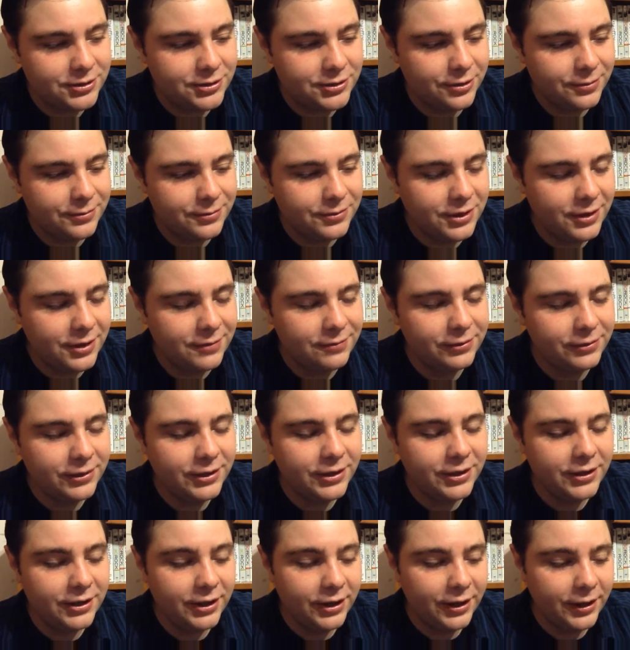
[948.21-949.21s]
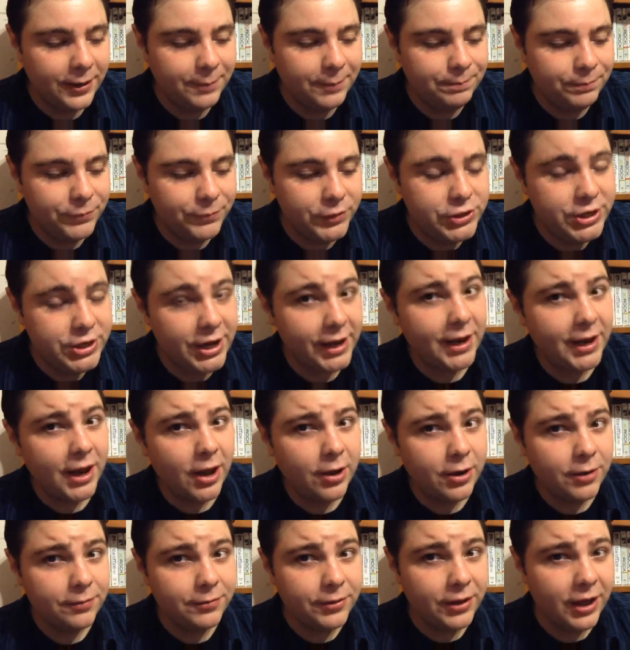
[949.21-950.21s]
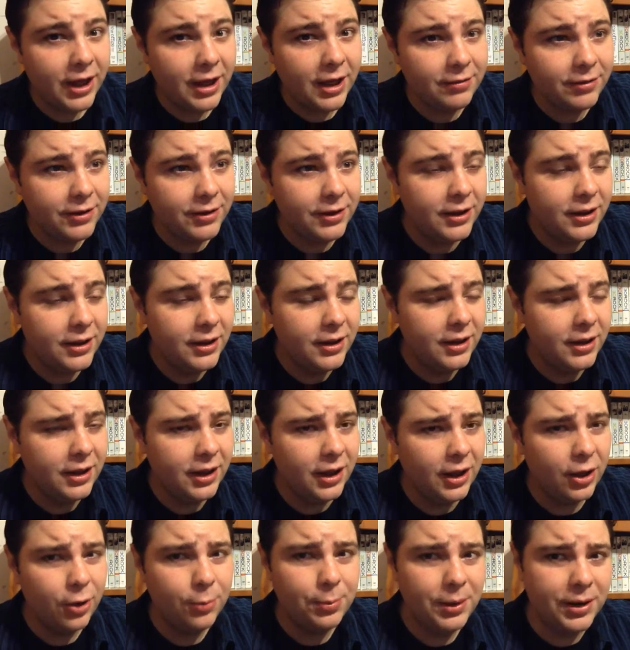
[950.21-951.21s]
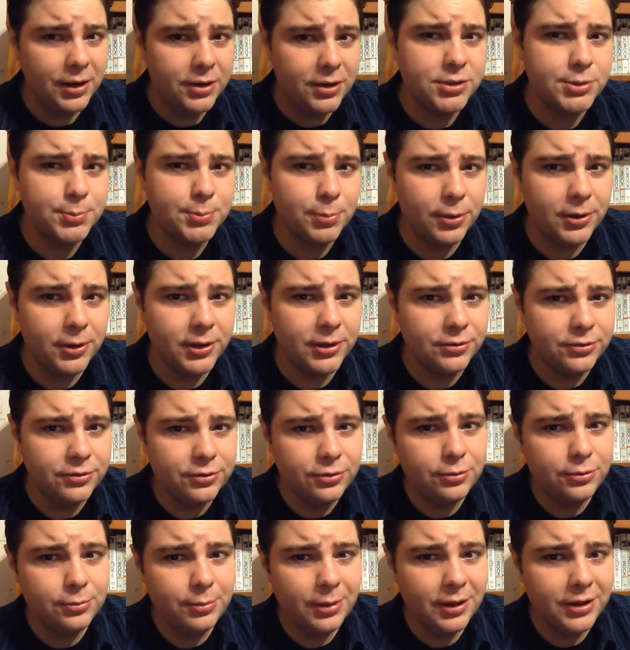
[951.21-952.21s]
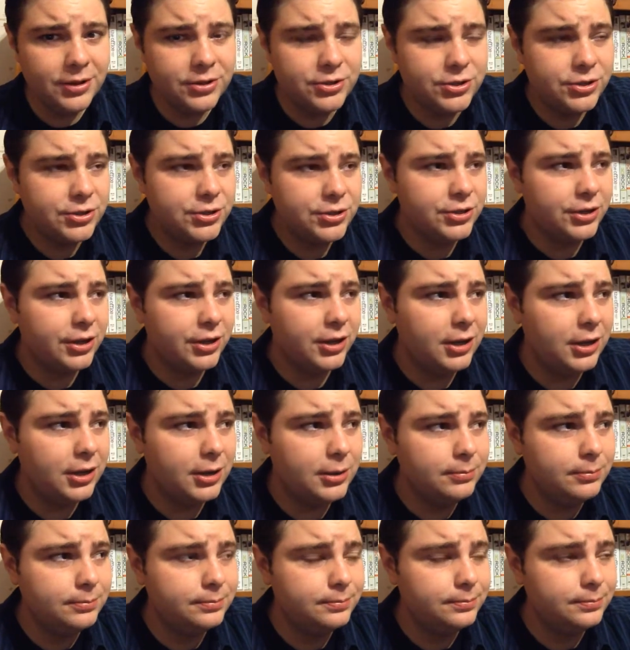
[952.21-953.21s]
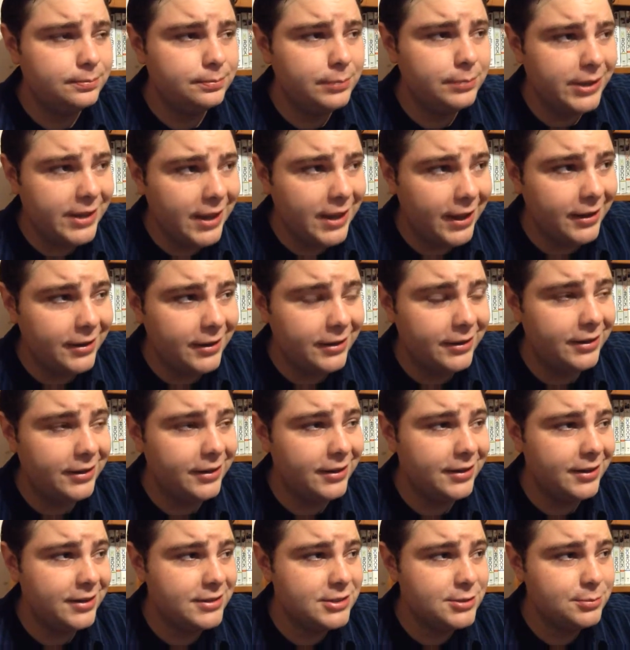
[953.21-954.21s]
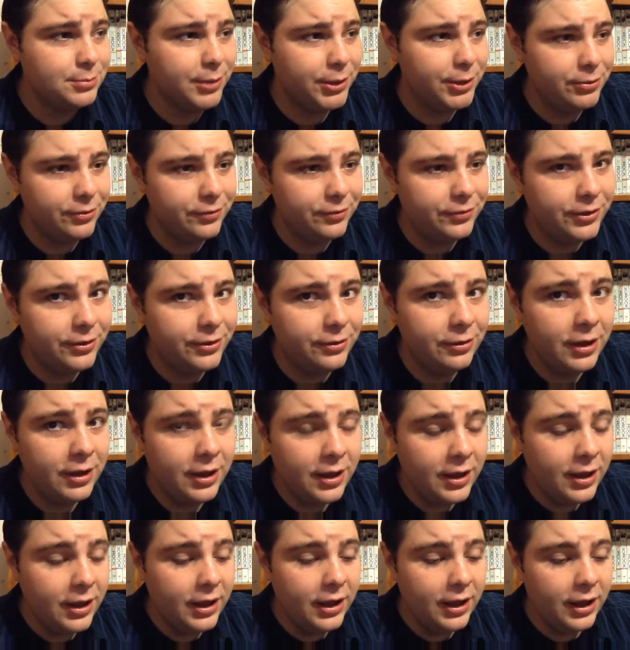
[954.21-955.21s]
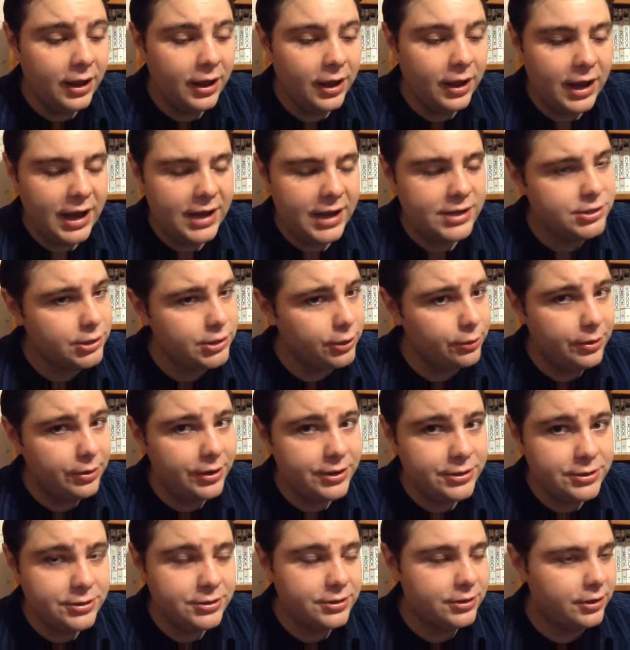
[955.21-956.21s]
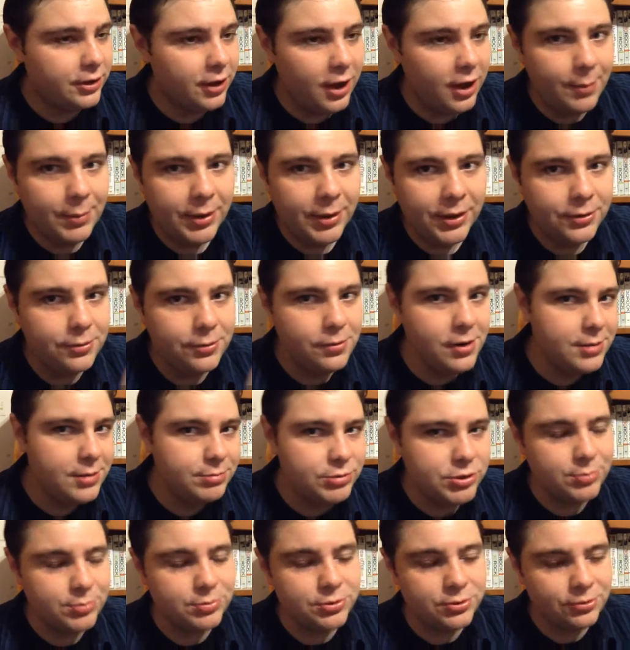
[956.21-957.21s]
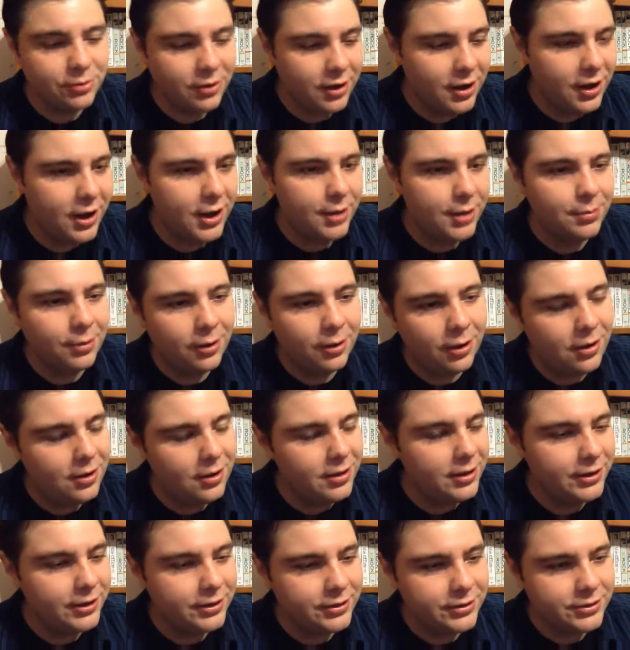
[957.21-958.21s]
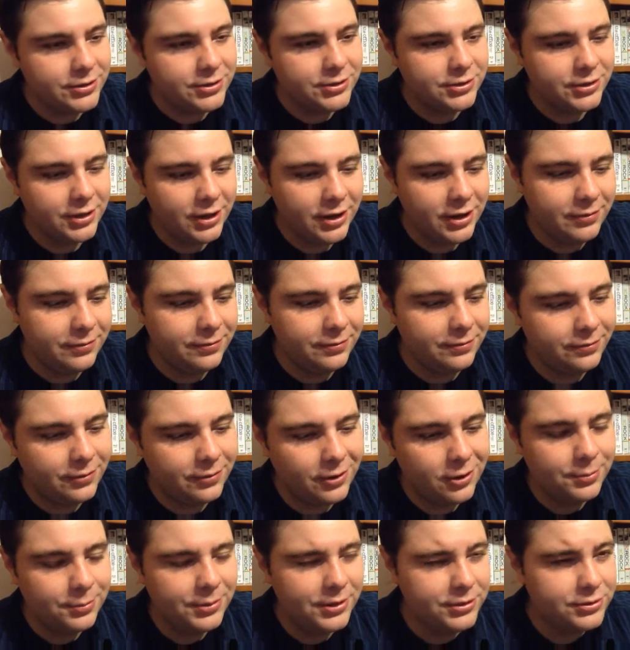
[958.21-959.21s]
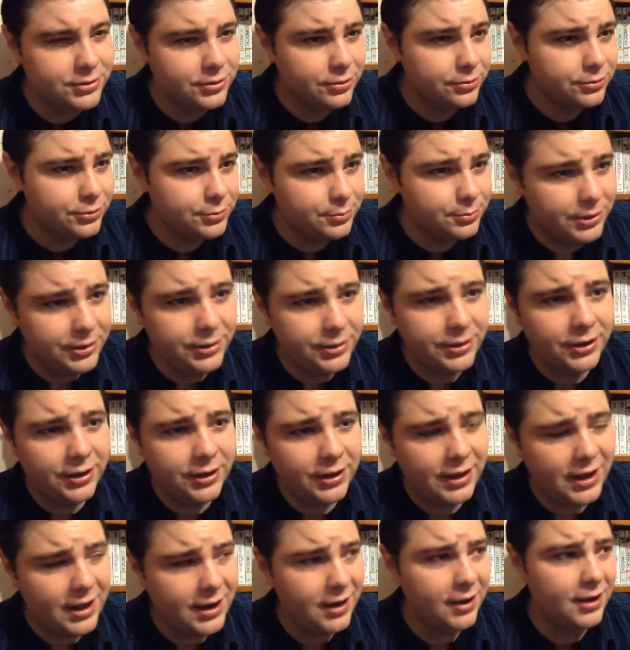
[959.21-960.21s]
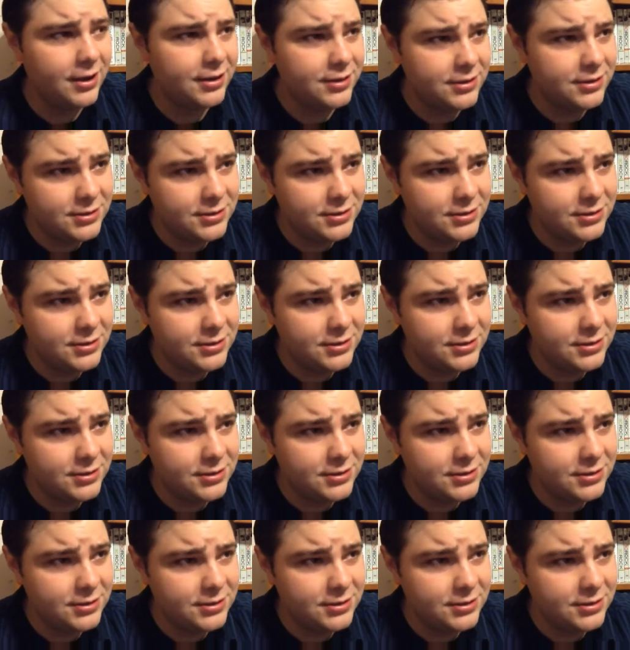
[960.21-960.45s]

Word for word: So definitely uh, check it out if you haven't. I hope I didn't spoil it too much. Um, but yeah, uh, that's my review. Uh, as always, comment, rate, subscribe, all that good stuff. Follow me on social media at hi.